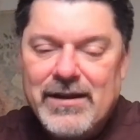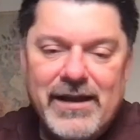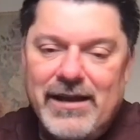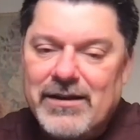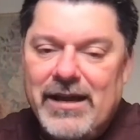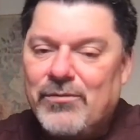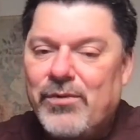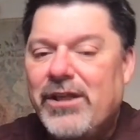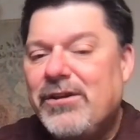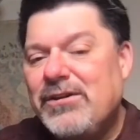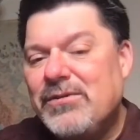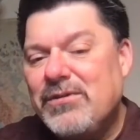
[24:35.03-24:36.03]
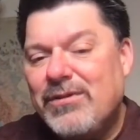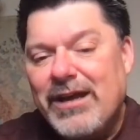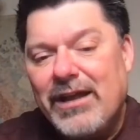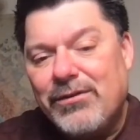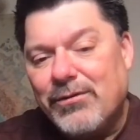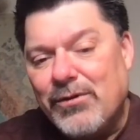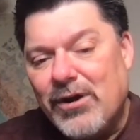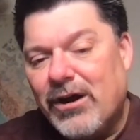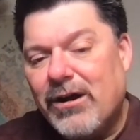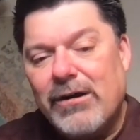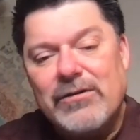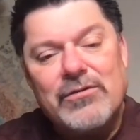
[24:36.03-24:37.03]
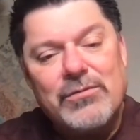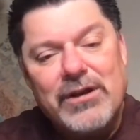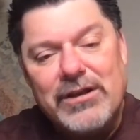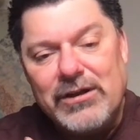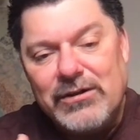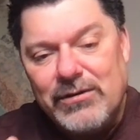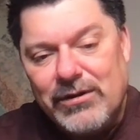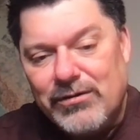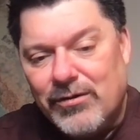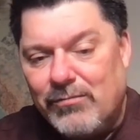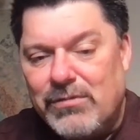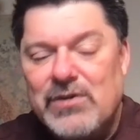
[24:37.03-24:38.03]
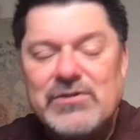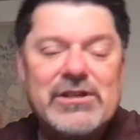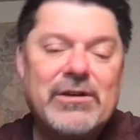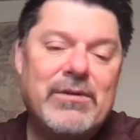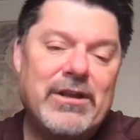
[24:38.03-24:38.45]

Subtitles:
And whether you do that through art, whether you do it through music,